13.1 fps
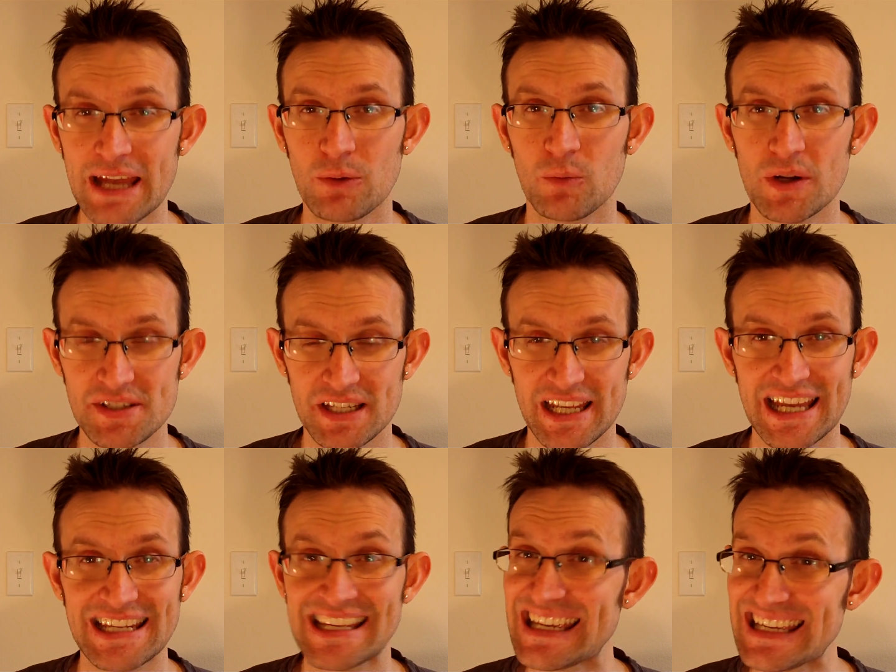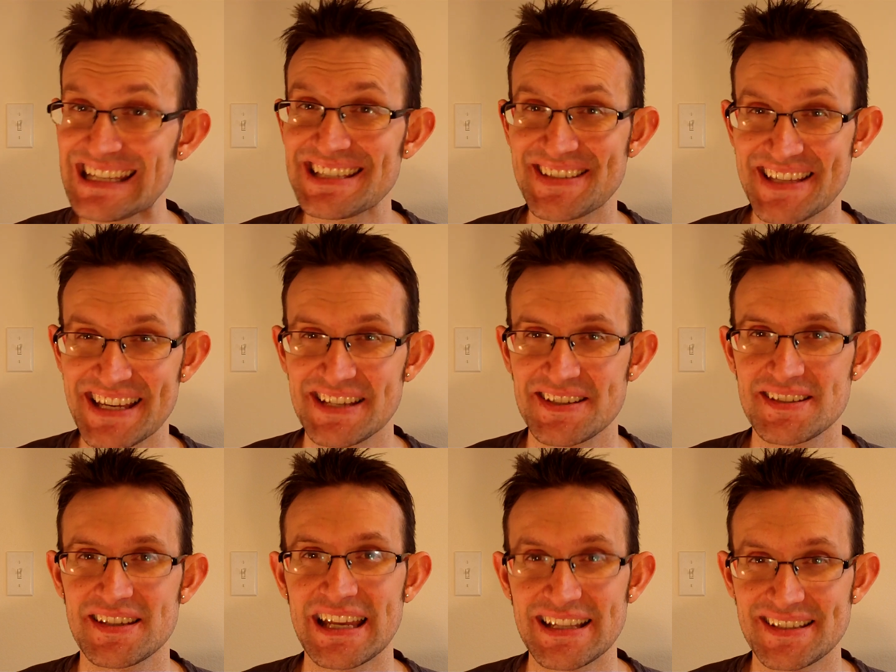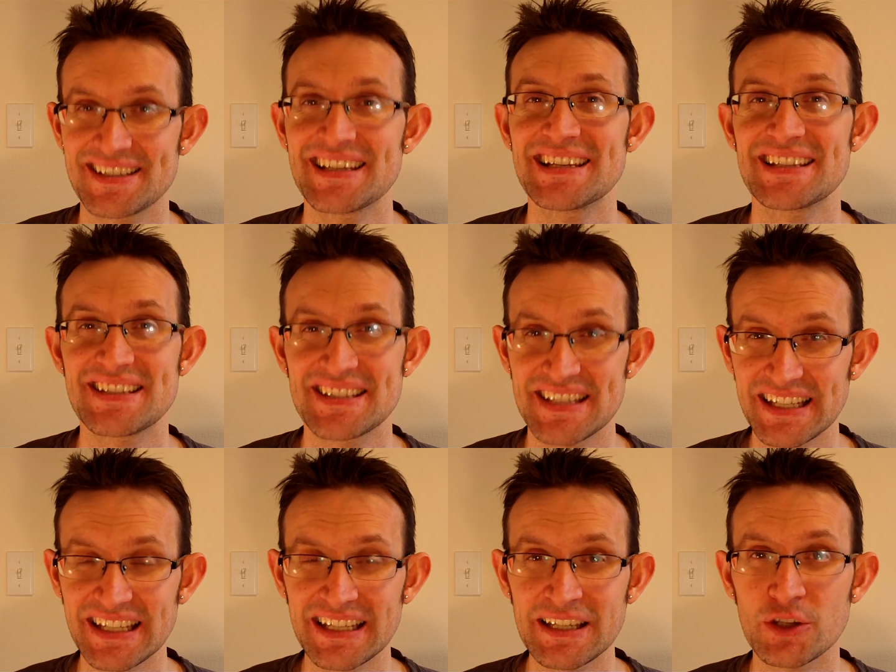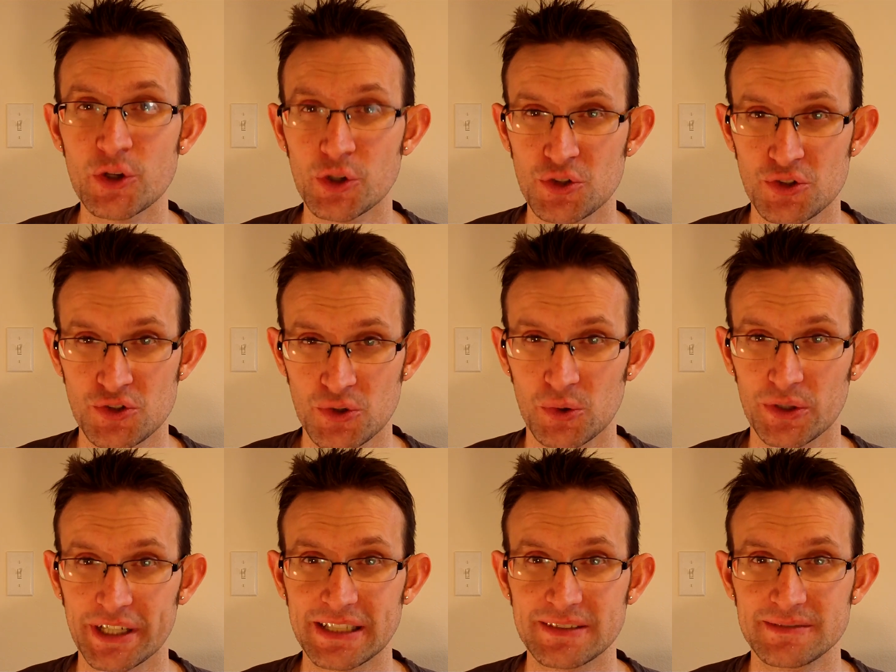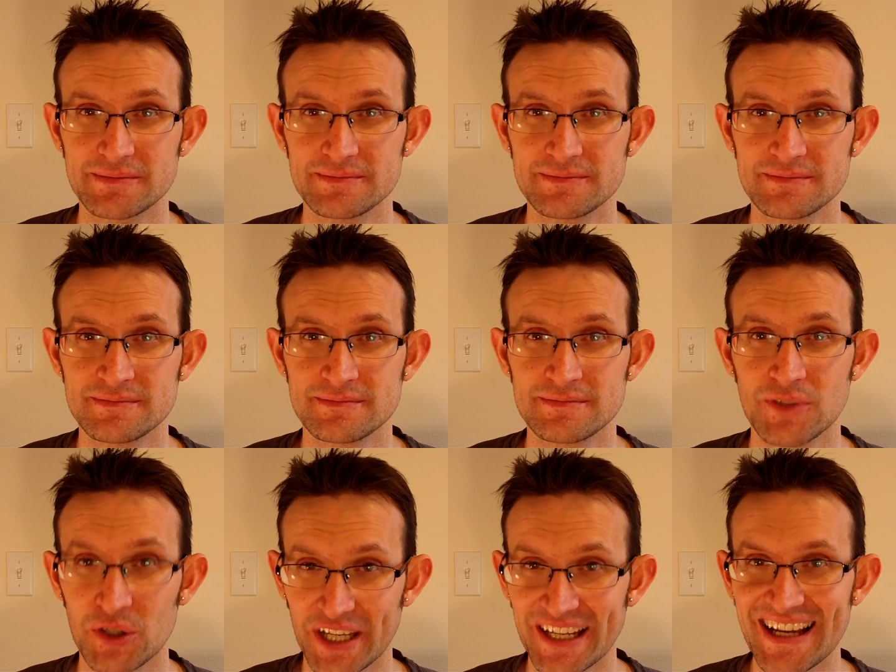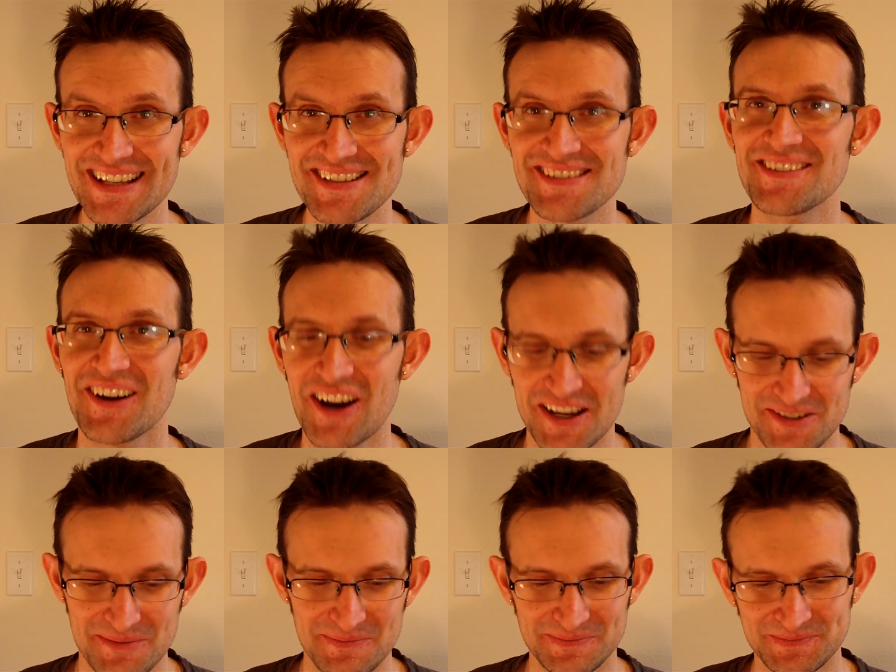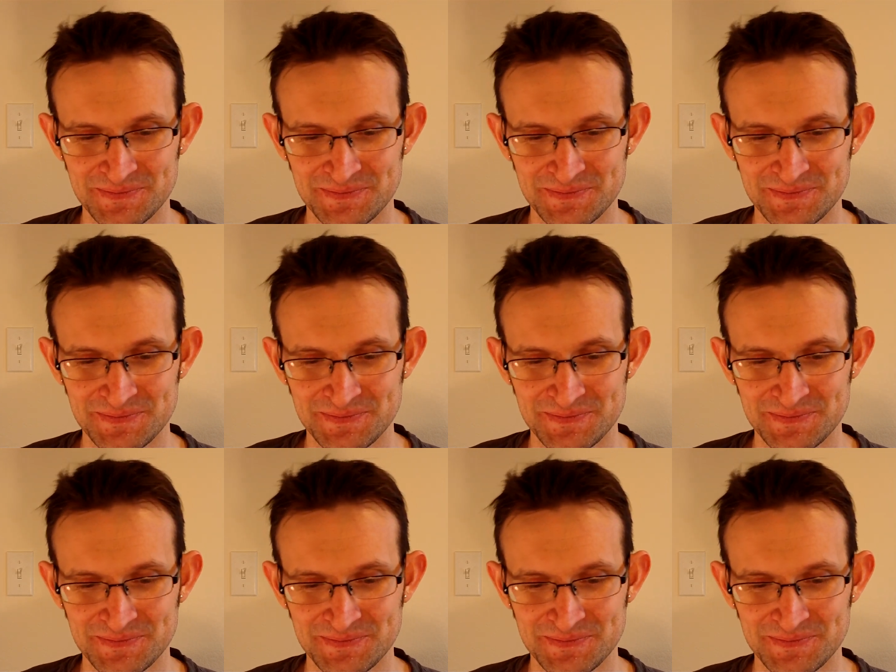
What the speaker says: once again, is this. It's singing your story. Okay, guys? Awesome.